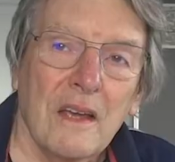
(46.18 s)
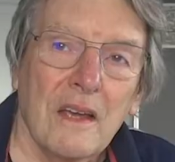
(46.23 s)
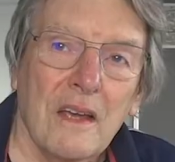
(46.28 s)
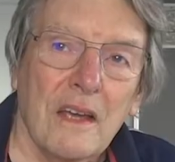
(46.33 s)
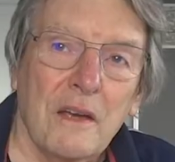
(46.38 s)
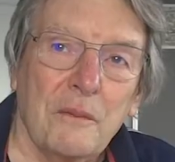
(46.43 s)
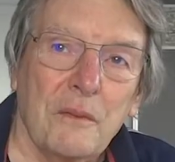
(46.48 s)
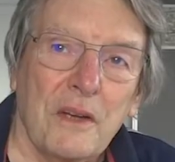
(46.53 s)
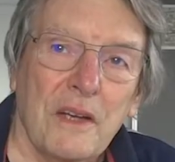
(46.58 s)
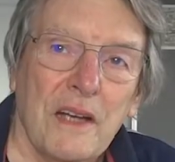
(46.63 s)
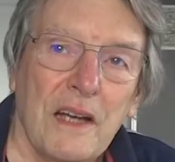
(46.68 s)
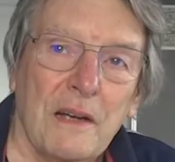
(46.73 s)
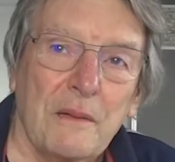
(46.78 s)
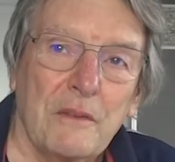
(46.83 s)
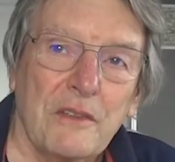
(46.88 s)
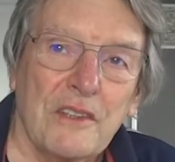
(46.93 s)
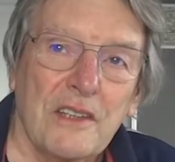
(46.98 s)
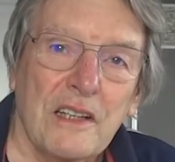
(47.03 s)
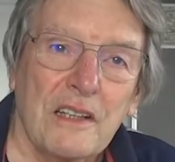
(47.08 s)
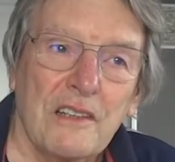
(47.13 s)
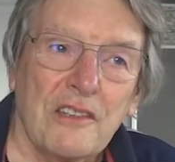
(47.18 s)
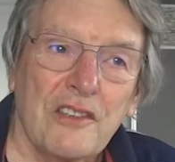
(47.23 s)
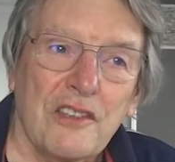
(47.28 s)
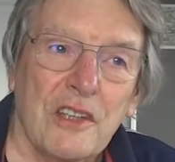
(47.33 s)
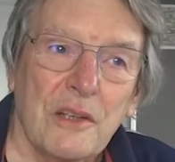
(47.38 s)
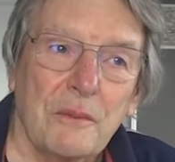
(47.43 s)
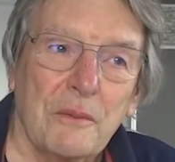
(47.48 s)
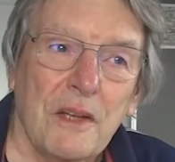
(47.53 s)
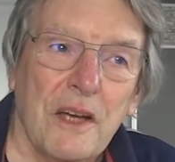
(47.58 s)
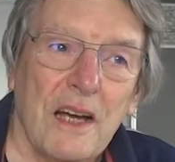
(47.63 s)
It became a
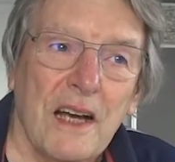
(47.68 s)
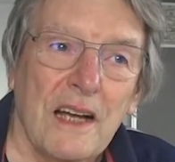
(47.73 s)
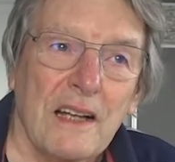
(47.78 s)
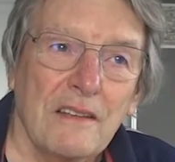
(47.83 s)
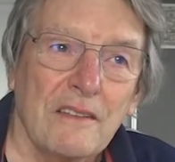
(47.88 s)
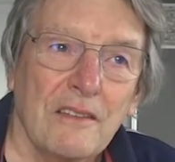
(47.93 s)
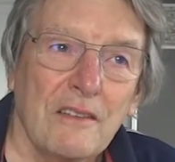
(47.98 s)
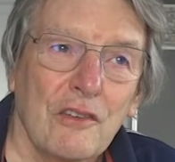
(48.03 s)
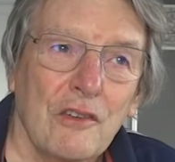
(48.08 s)
dealership that had